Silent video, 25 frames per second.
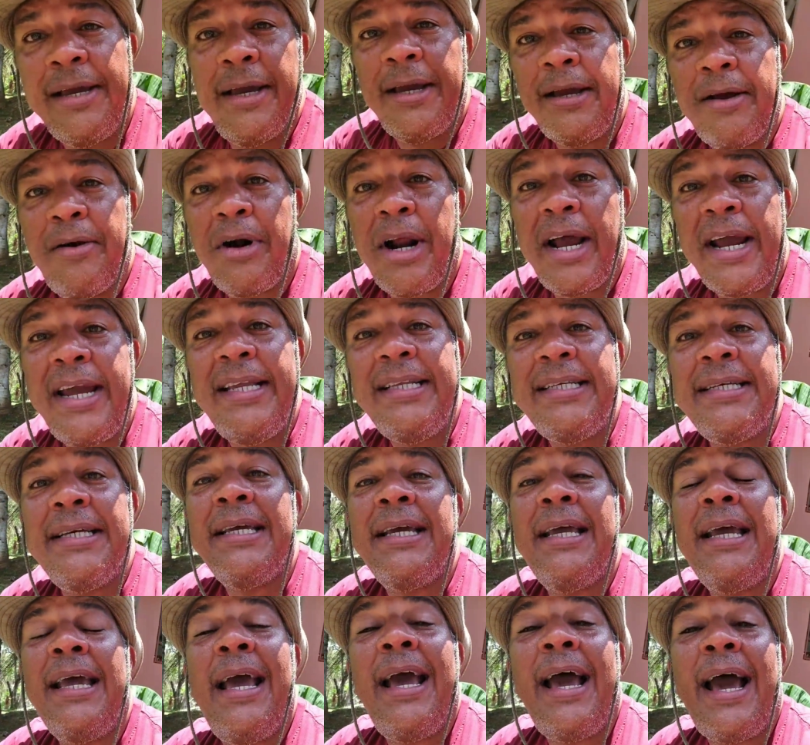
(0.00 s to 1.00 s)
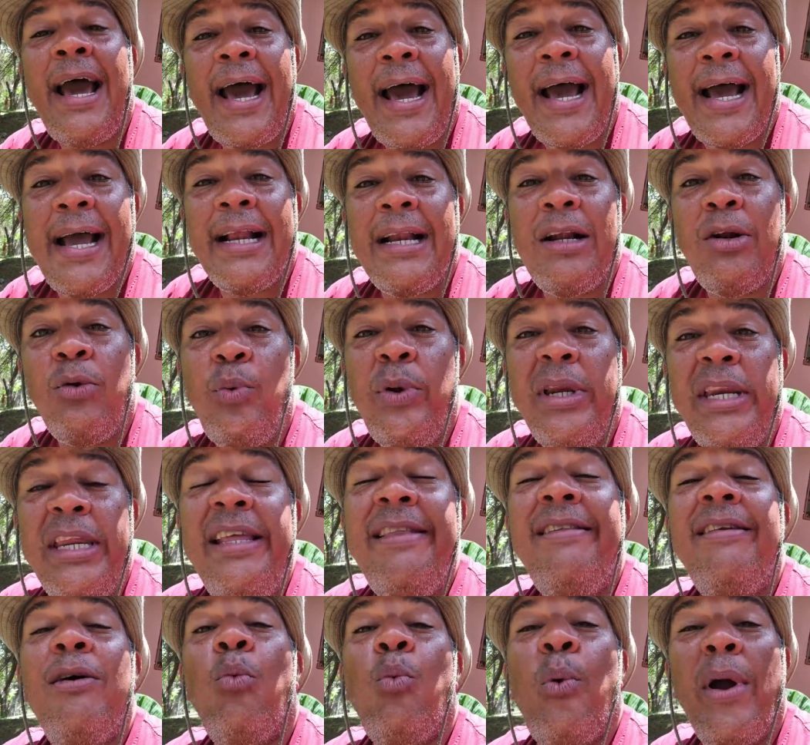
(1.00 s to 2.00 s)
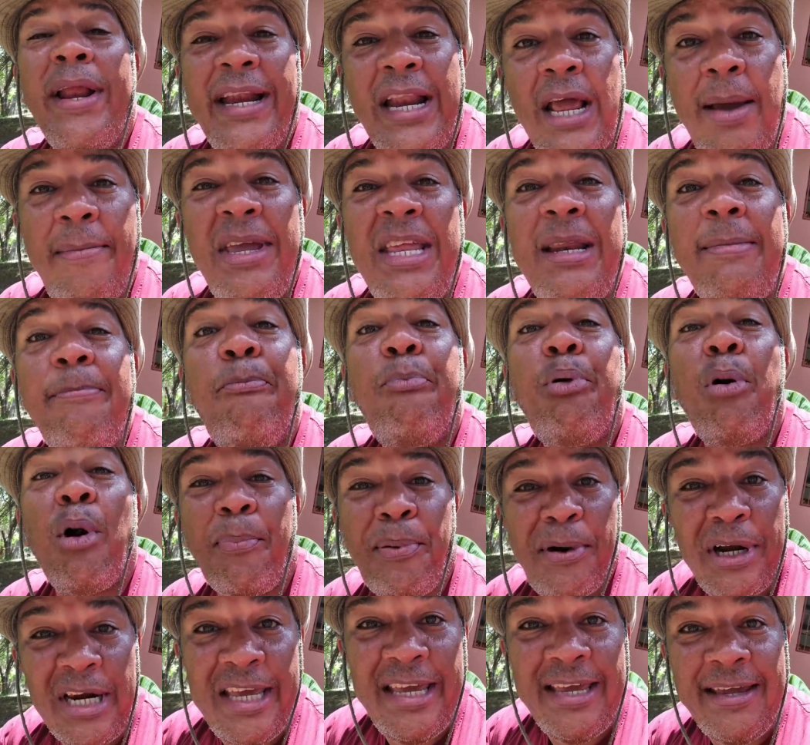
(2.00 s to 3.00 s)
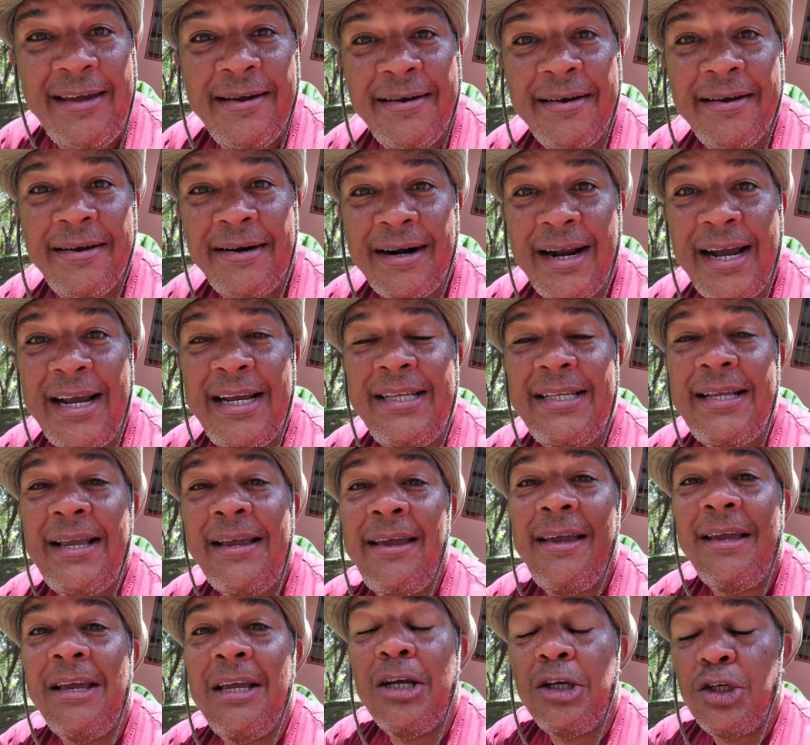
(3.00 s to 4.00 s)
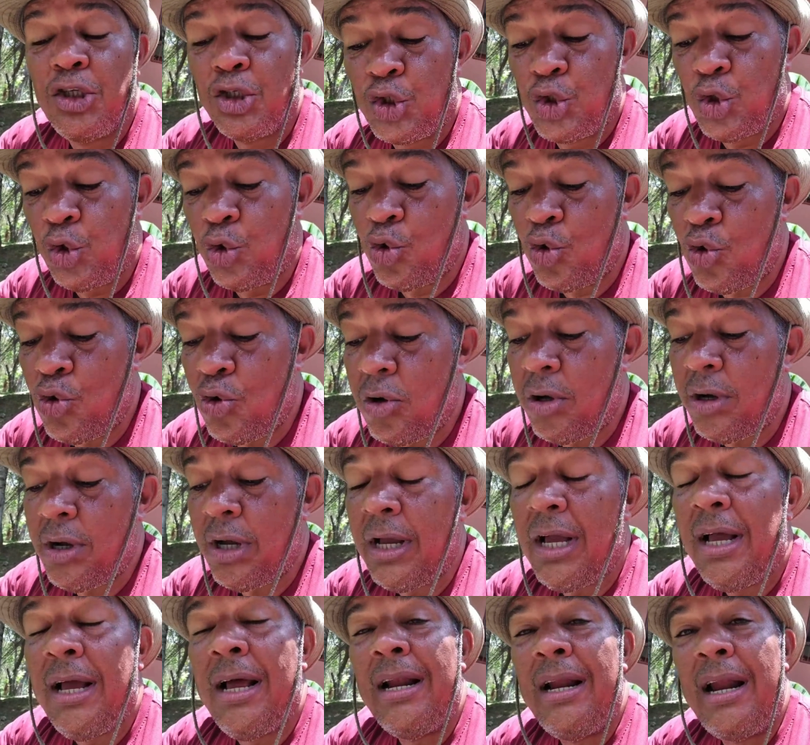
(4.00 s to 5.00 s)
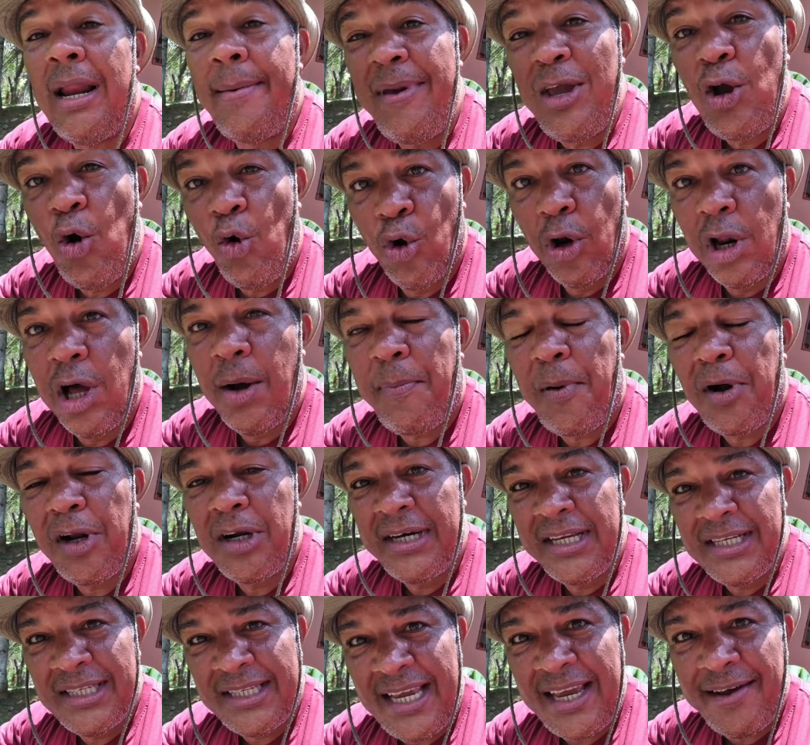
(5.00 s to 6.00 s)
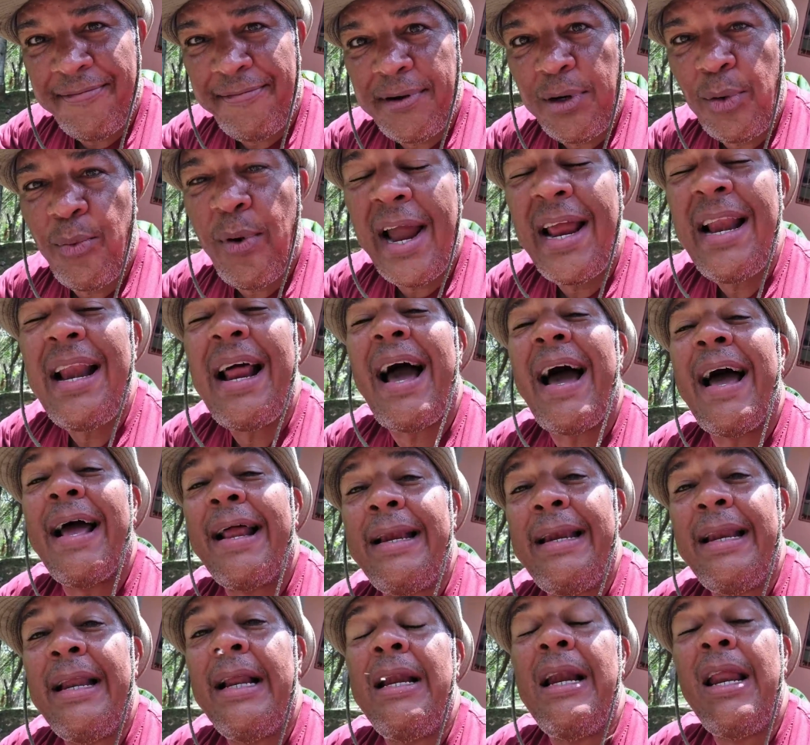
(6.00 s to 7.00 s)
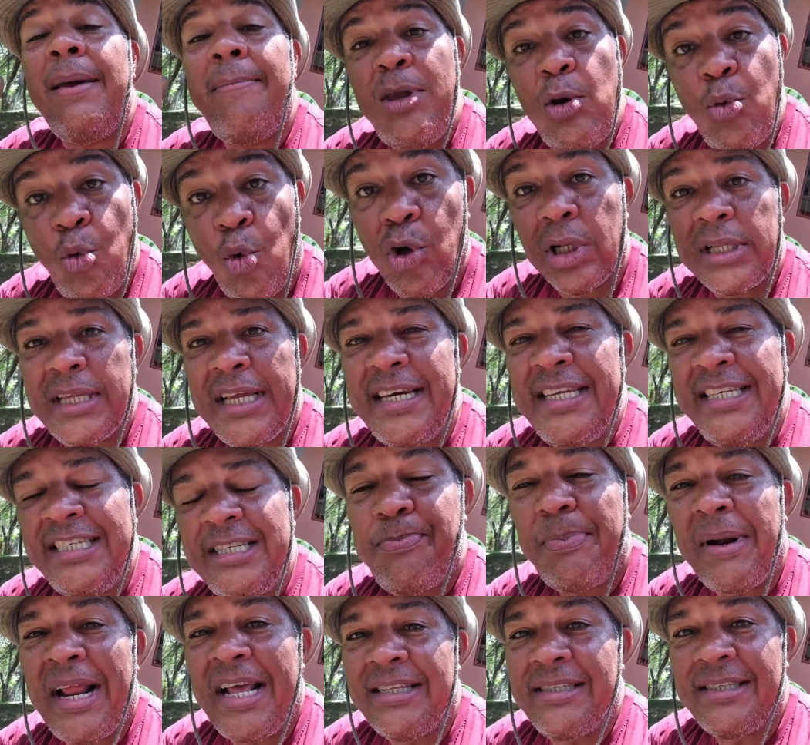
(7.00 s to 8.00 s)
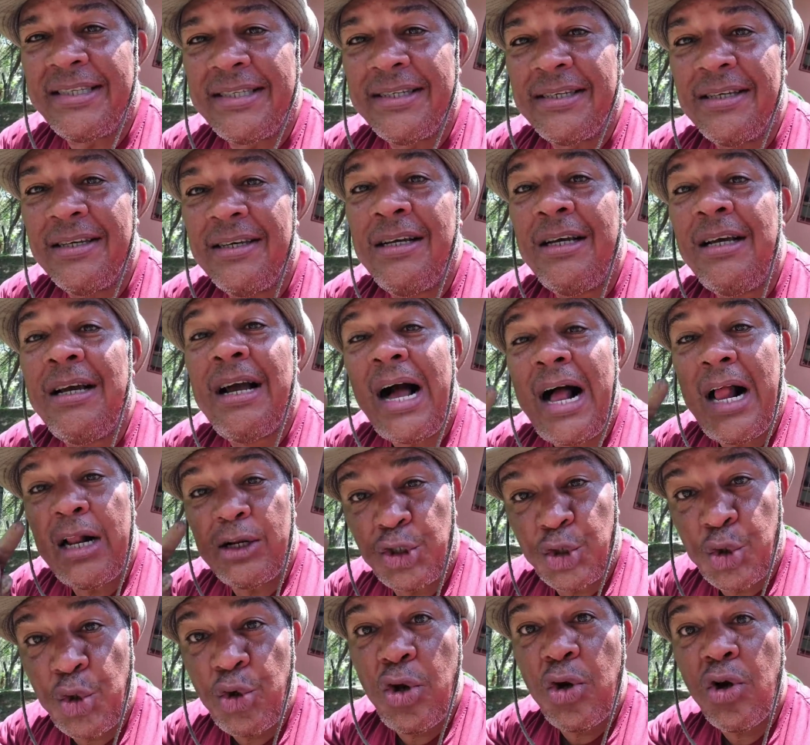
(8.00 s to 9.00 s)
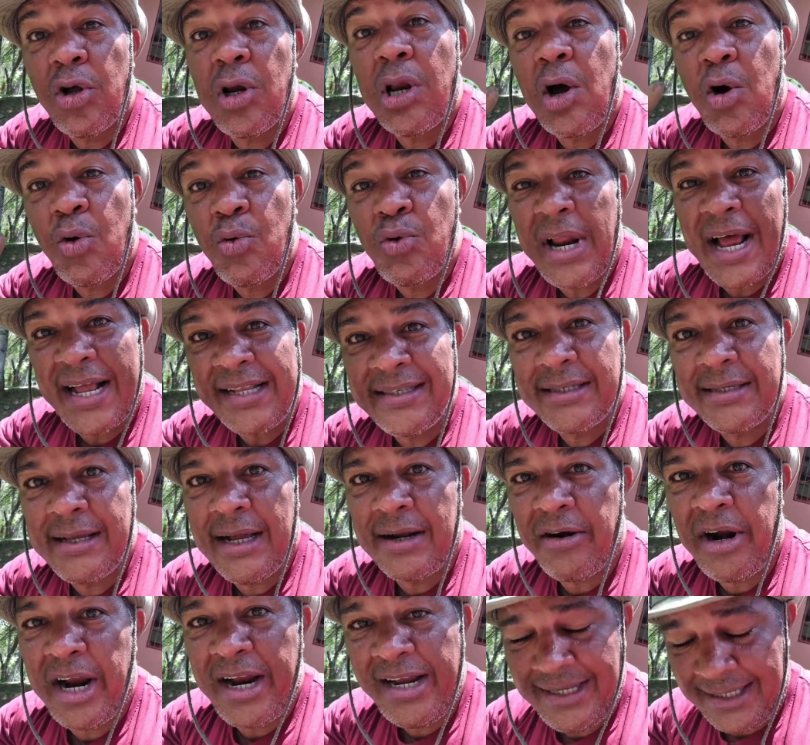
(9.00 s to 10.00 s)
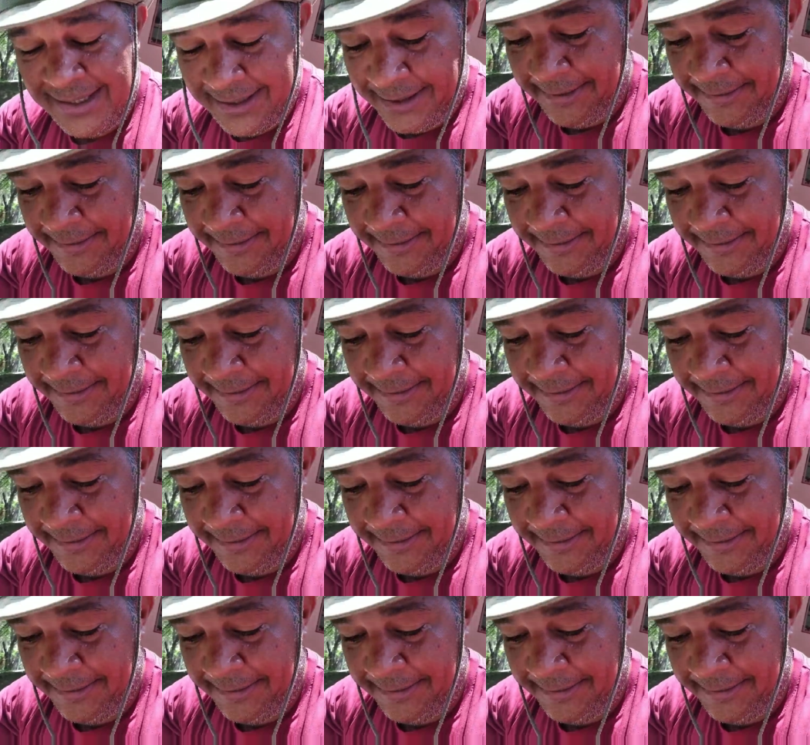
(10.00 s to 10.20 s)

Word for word: right? And we need to wet them in properly, right? So let me hold up on this here for a while and let me water these plants. I'll show you all how that's done, right?